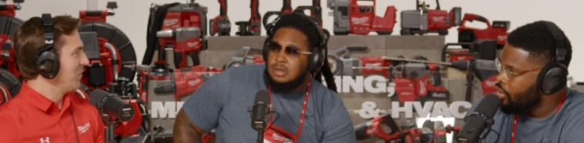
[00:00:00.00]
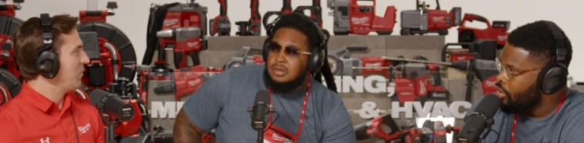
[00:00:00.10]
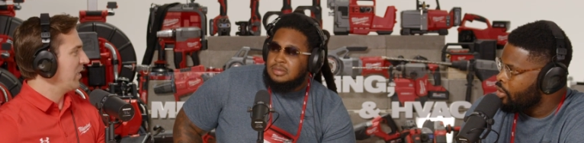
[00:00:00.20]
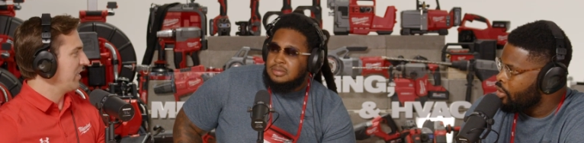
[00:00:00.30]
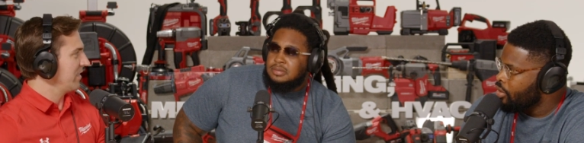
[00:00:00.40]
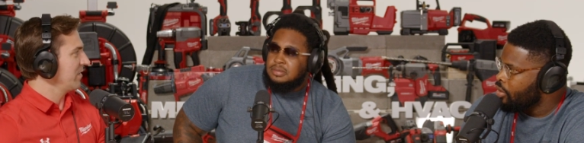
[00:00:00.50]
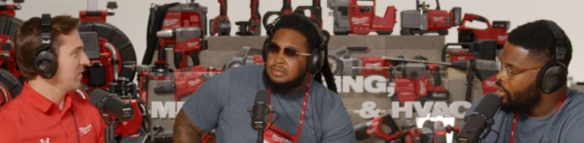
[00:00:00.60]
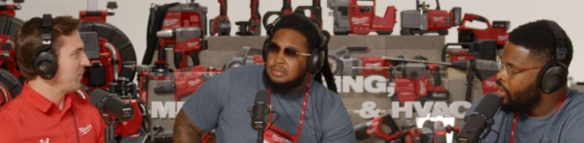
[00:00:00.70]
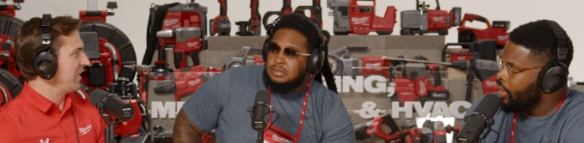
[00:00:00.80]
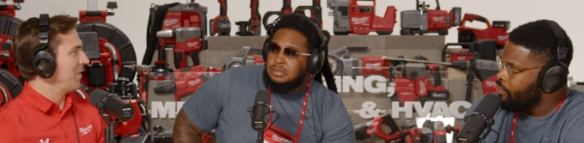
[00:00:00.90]
Speaker 1: But
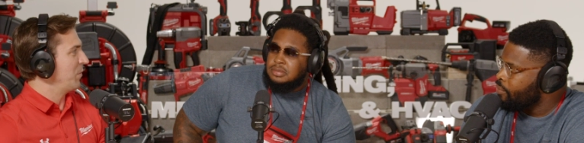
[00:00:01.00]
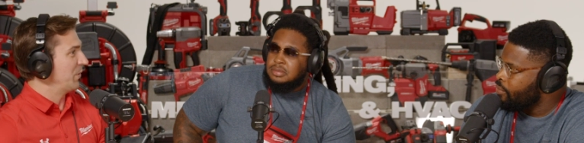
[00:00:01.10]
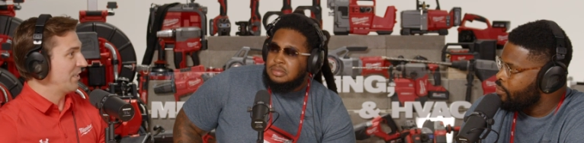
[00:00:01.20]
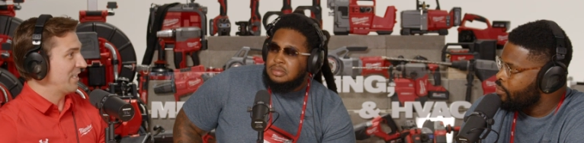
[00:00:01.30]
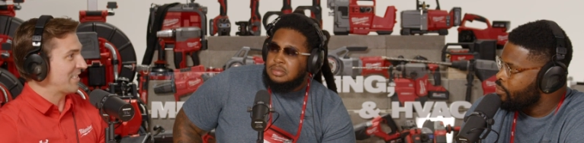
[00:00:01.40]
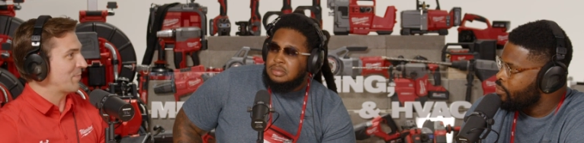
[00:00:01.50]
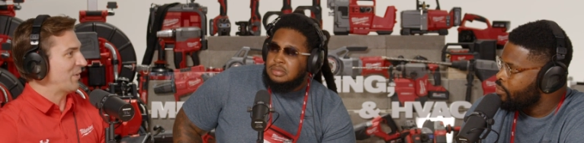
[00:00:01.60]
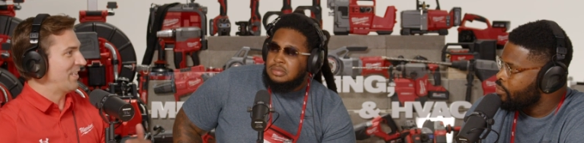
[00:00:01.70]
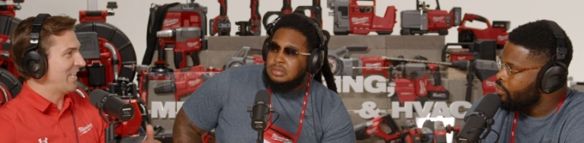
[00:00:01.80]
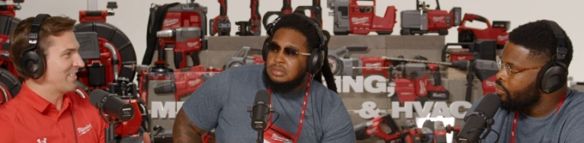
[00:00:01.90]
being it, able to
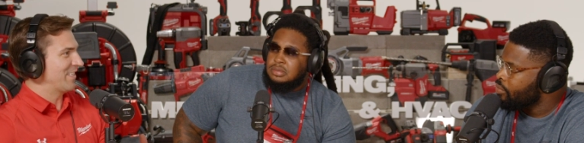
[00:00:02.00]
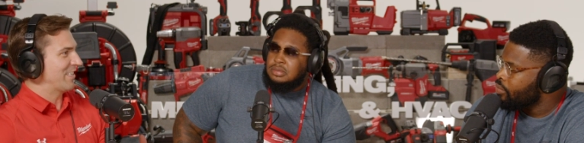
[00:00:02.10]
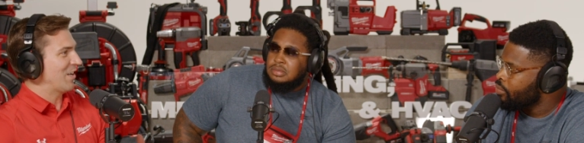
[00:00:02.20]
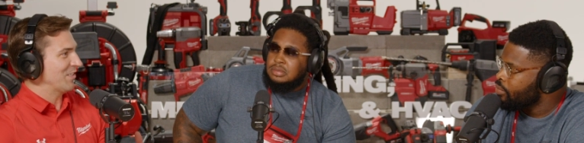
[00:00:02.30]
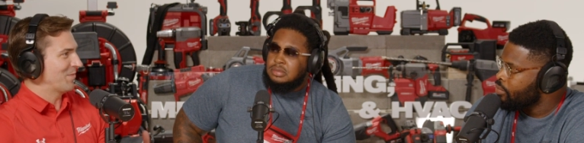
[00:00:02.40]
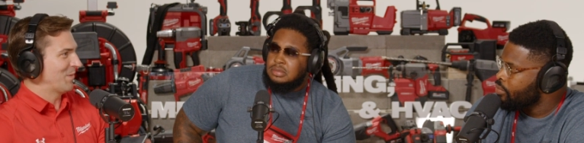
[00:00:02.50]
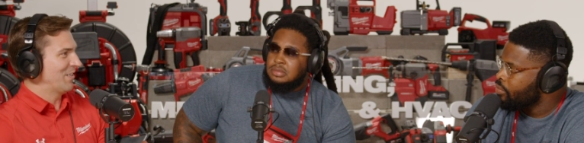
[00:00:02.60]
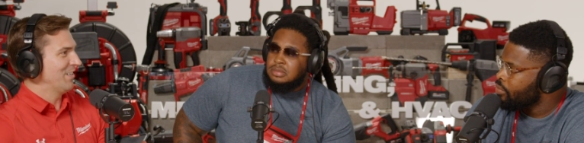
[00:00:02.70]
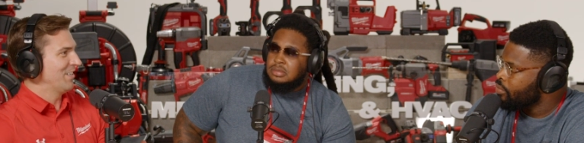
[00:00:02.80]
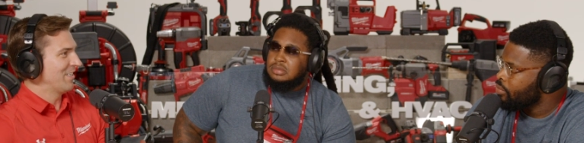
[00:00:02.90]
explain that to the
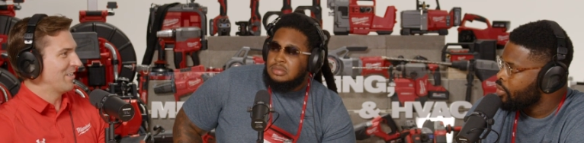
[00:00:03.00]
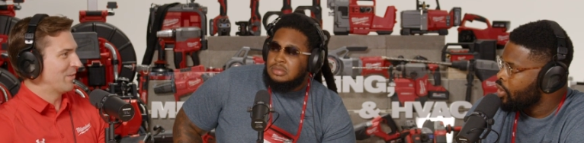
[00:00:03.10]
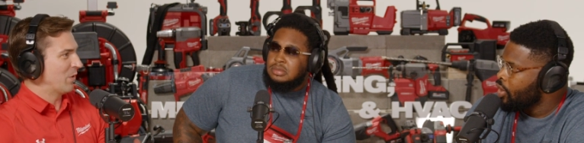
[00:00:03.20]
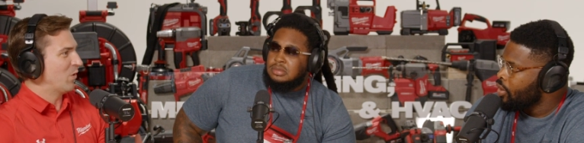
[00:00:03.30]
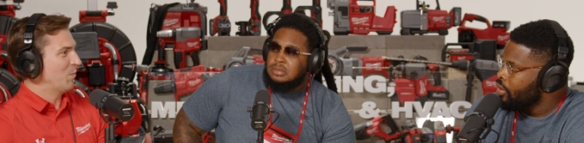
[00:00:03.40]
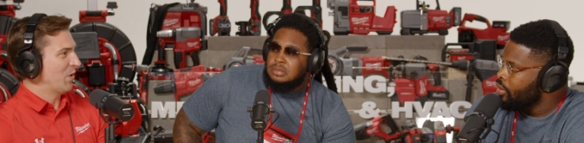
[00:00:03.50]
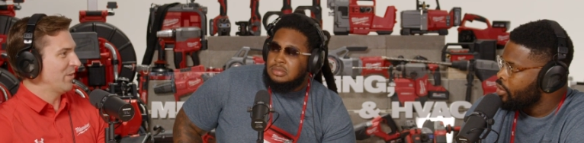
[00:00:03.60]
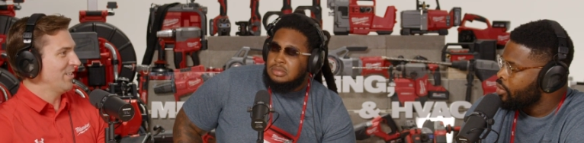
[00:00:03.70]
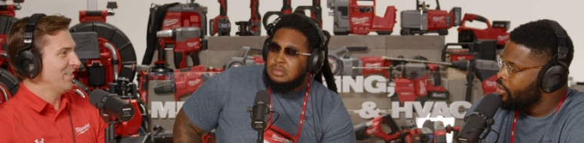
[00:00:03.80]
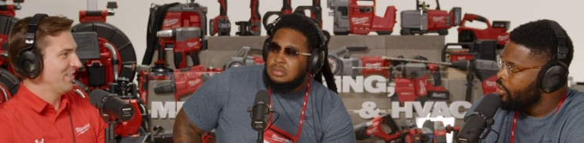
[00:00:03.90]
customer or the
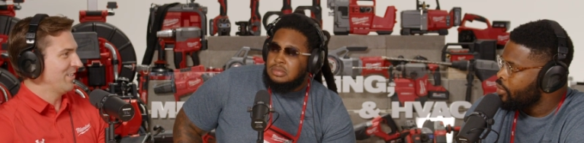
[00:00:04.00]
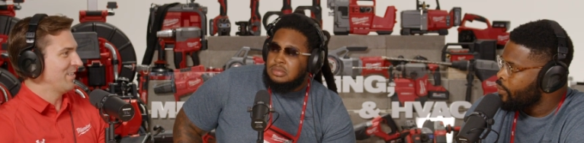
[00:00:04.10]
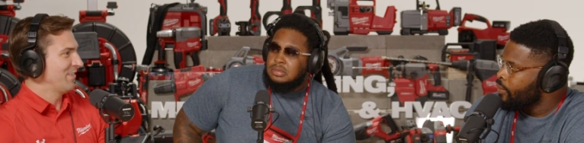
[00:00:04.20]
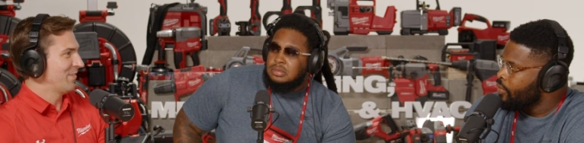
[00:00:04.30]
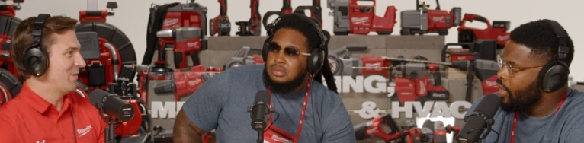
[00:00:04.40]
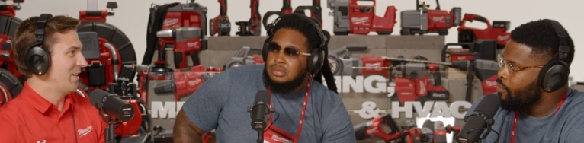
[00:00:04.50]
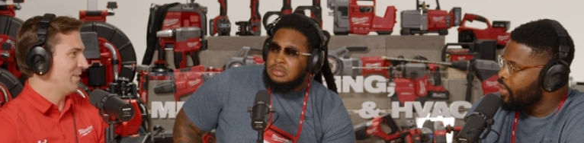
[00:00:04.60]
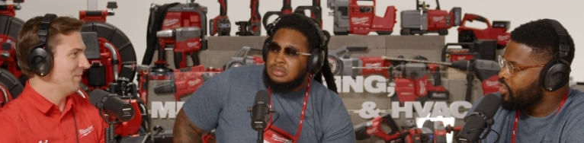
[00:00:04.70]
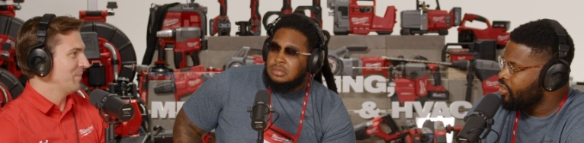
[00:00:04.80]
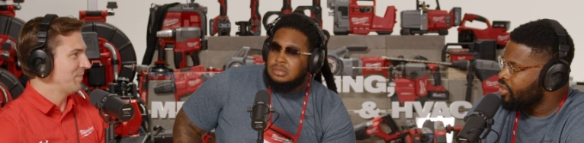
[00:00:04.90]
homeowner. Yeah, it
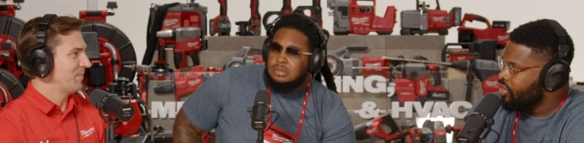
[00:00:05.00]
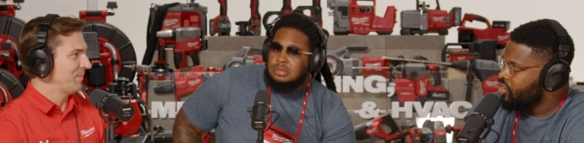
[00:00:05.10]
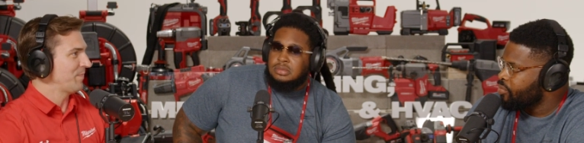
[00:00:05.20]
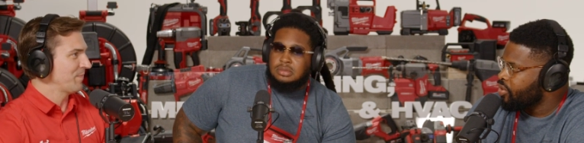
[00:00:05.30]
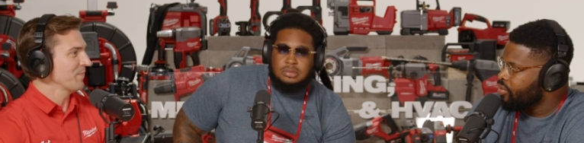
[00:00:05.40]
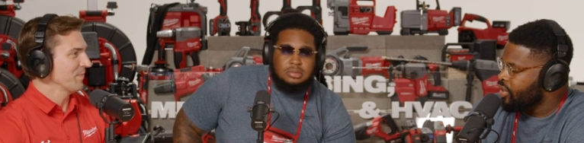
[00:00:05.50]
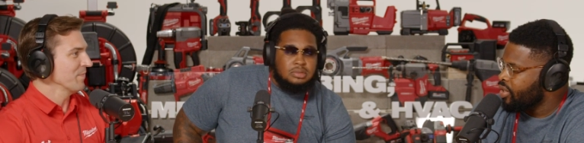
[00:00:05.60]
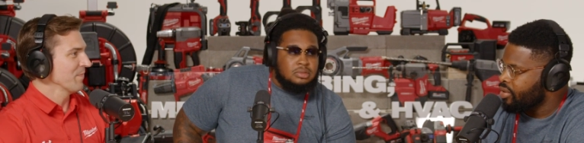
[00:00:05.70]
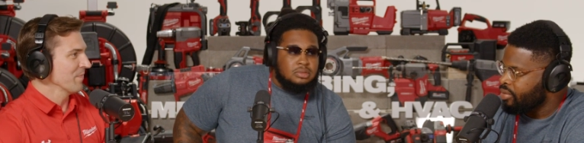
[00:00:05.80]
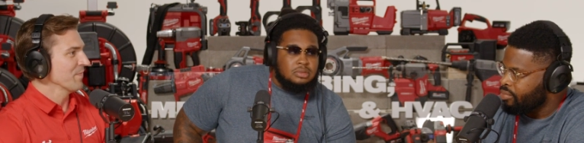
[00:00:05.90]
makes
Speaker 2: the customer
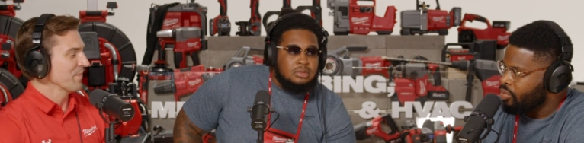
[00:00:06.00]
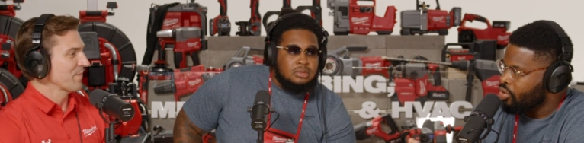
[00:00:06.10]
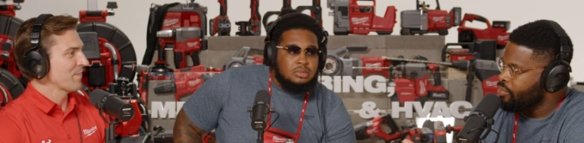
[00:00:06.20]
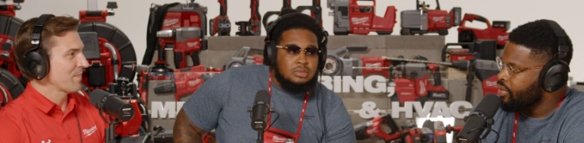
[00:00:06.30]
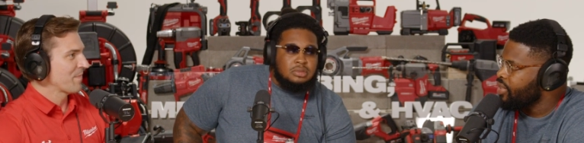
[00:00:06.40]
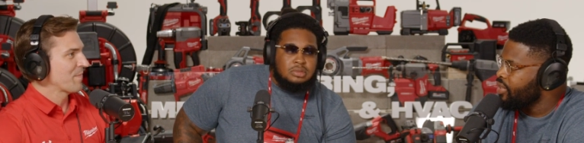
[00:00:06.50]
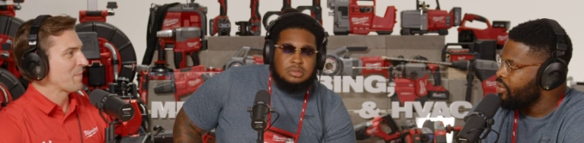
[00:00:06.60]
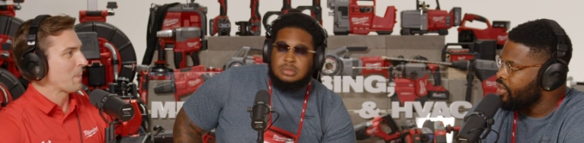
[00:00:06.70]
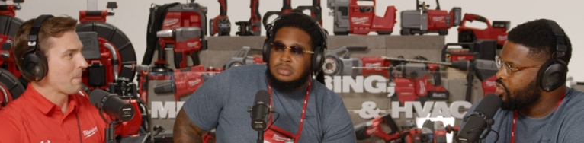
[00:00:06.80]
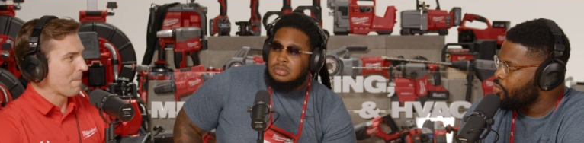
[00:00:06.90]
kind of more believe.
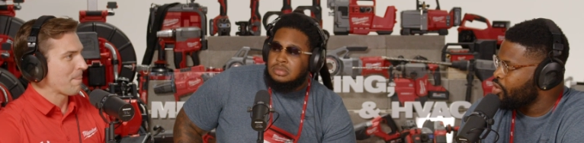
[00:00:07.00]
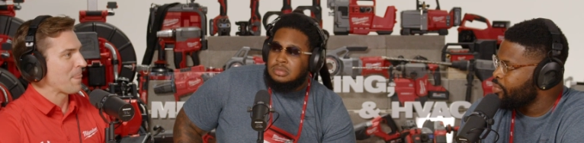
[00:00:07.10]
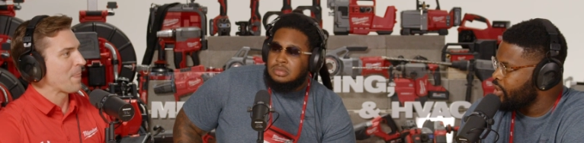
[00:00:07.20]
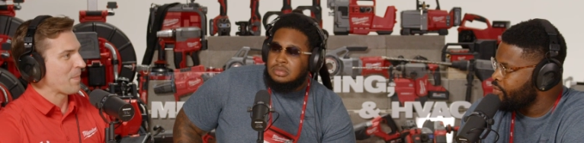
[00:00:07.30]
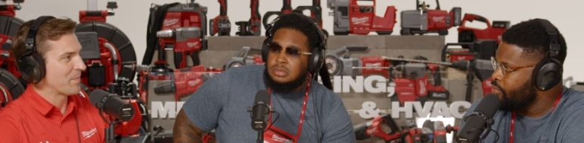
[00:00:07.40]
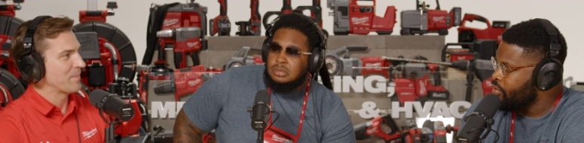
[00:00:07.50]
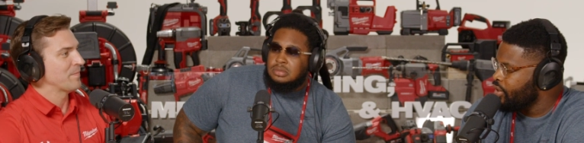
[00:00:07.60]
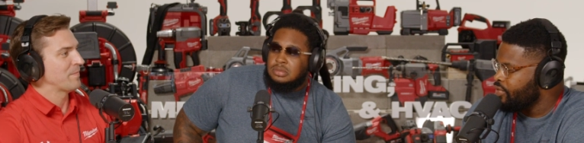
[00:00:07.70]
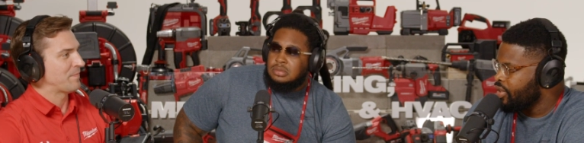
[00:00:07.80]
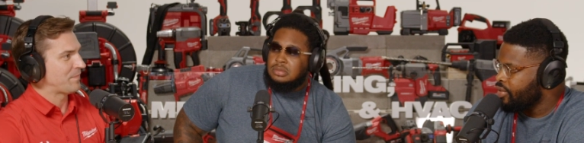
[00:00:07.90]
It's more believable,
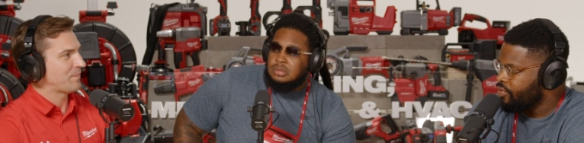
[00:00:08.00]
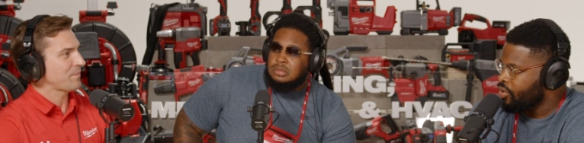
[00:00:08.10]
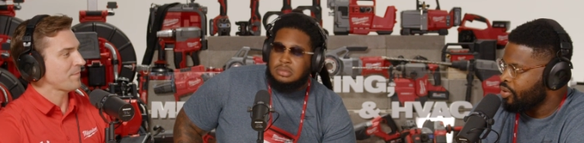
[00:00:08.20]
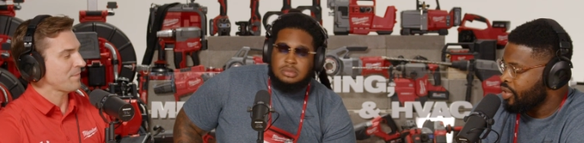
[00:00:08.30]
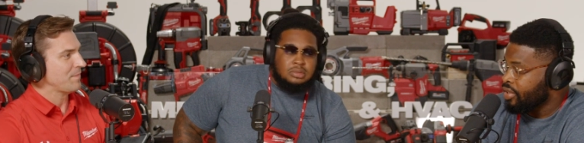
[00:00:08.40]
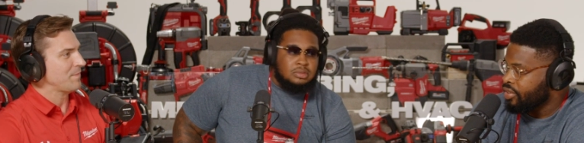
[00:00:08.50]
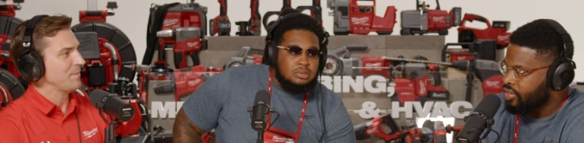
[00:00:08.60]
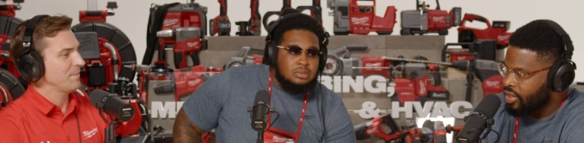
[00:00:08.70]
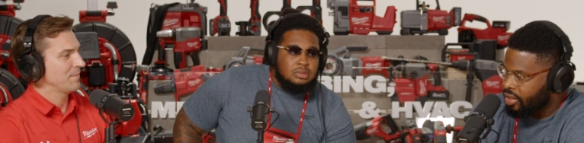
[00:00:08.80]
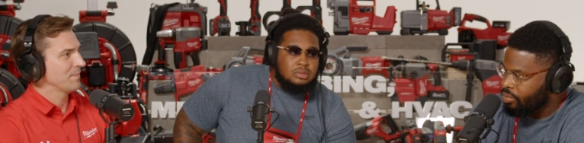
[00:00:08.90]
even if you're in a
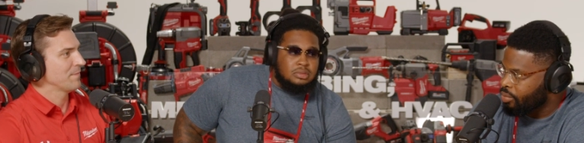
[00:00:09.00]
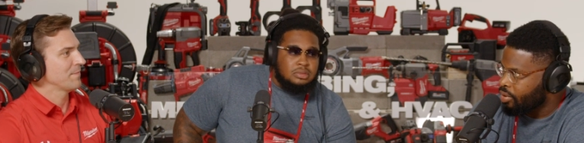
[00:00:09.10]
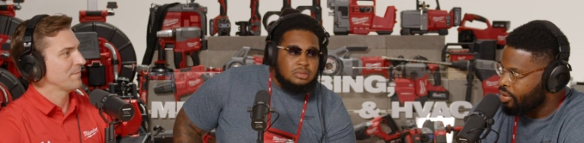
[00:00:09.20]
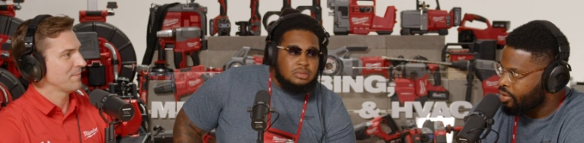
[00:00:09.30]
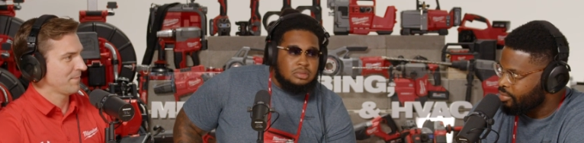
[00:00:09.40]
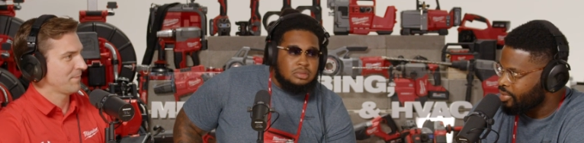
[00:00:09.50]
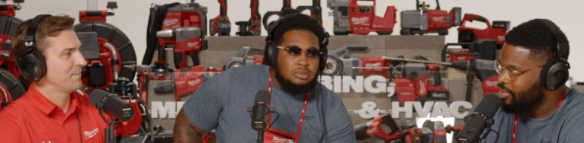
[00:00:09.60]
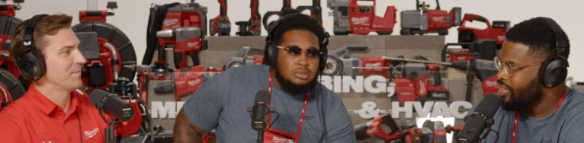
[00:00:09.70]
standing water. Like,